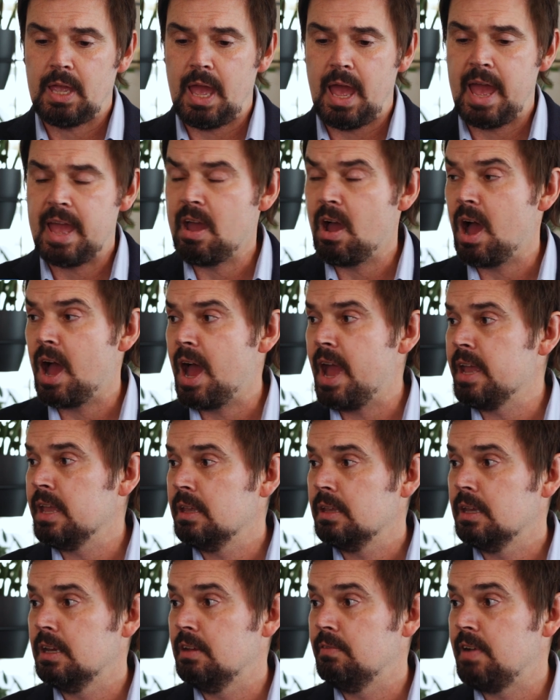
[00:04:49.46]
AI
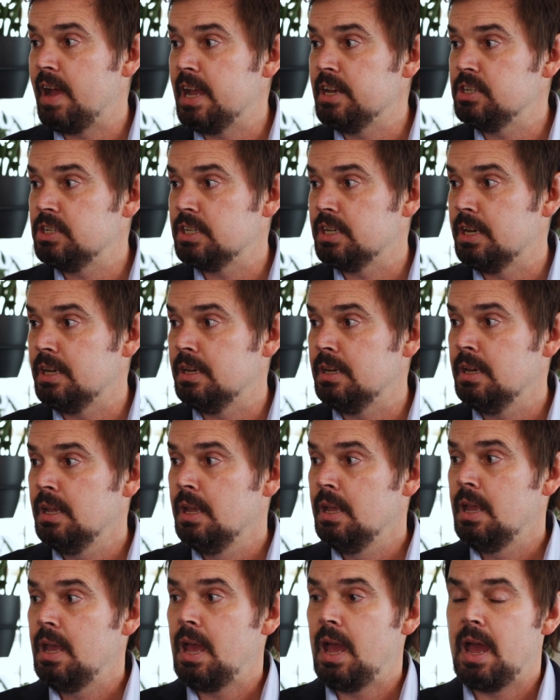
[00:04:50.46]
innovation,
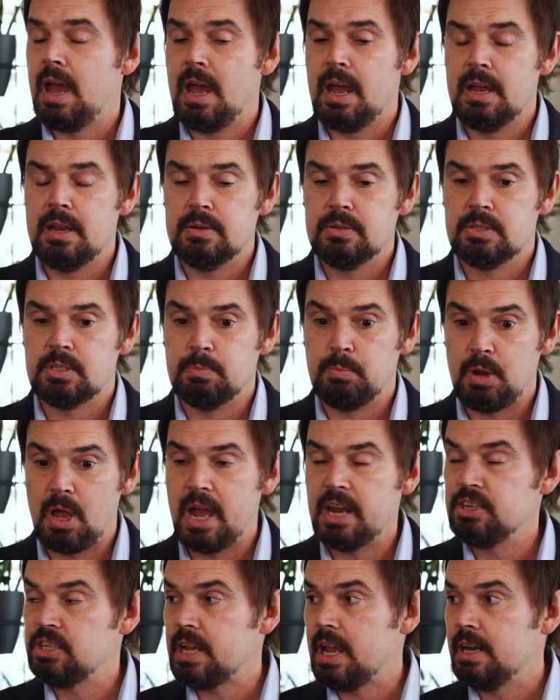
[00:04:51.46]

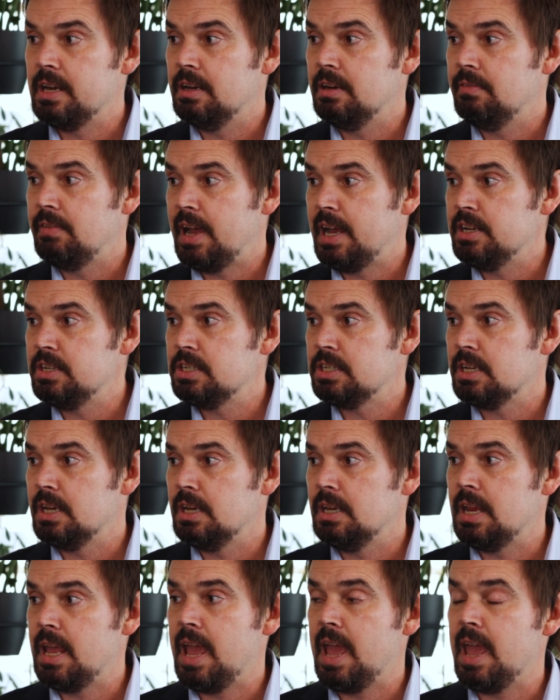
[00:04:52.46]
supply chain
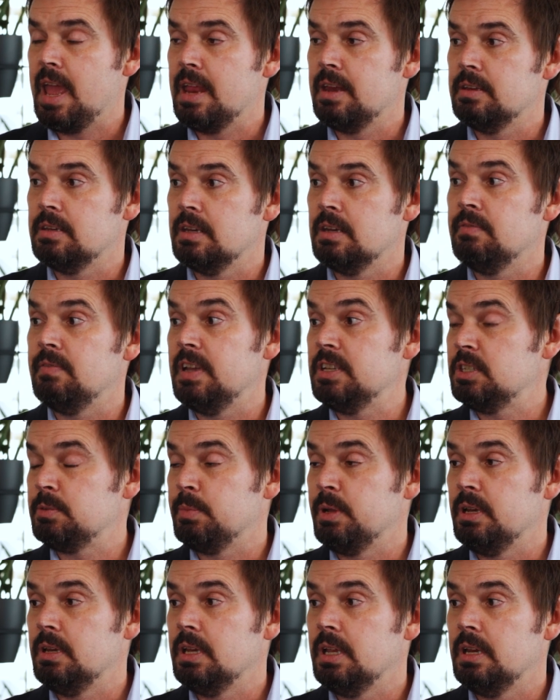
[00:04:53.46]
innovation, and
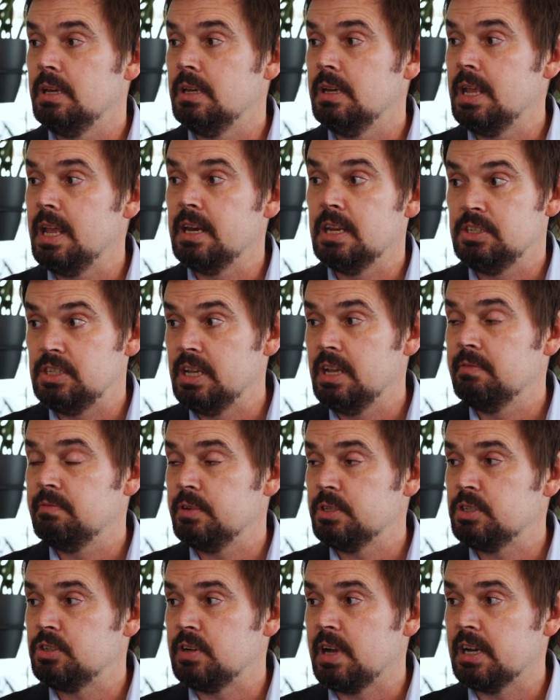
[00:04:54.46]
investment in energy
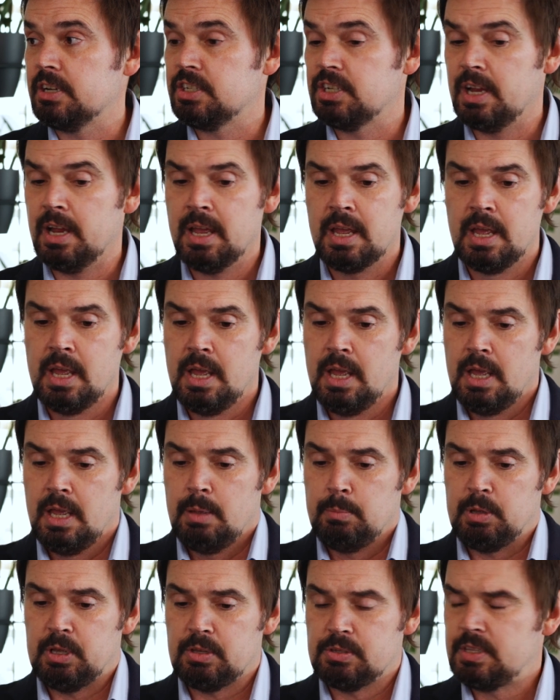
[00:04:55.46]
infrastructure,
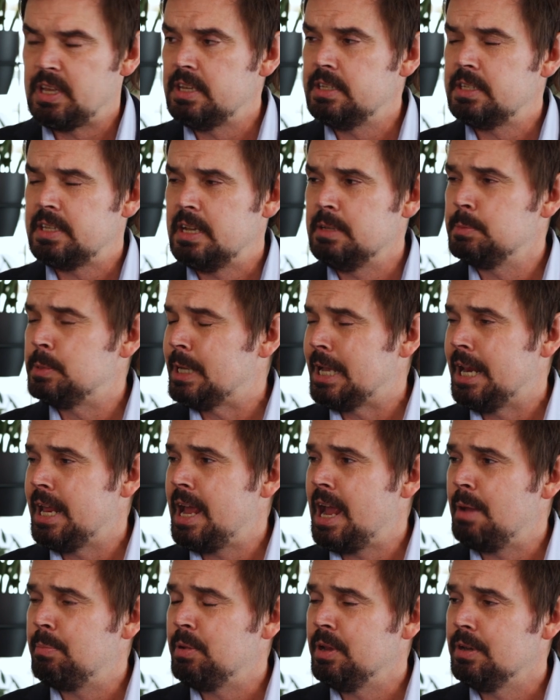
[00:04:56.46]
because these themes are going
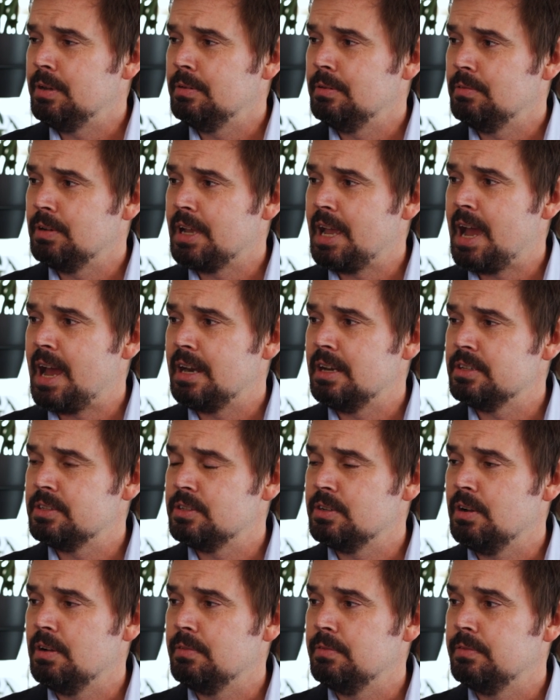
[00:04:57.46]
to happen
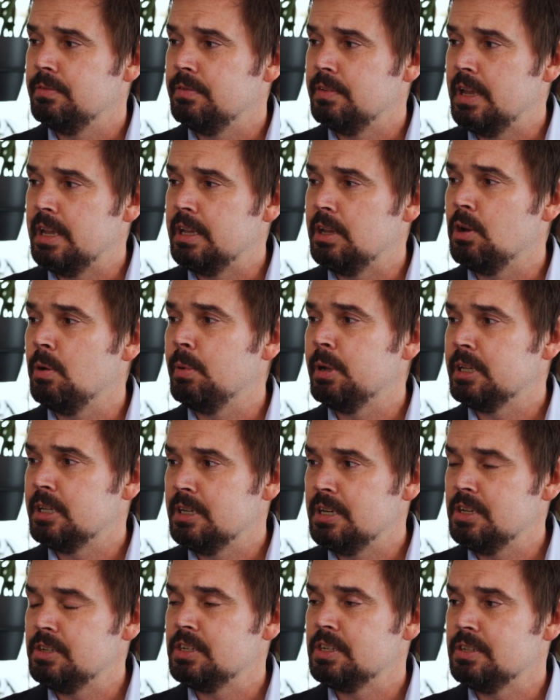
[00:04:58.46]
regardless of economic
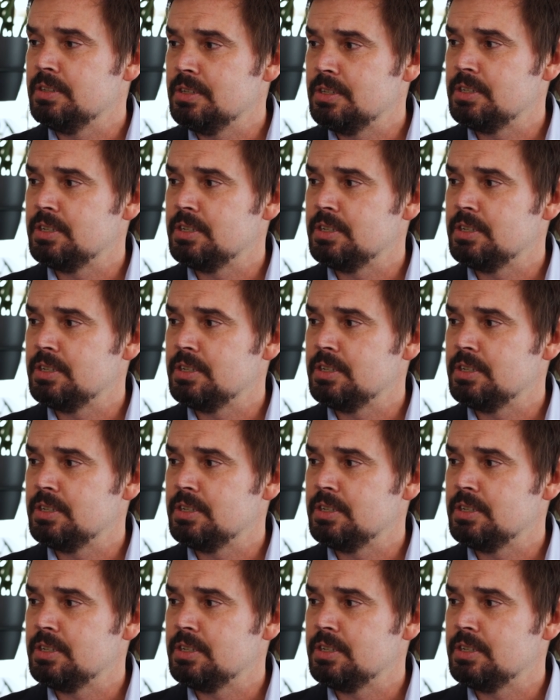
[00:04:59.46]
conditions.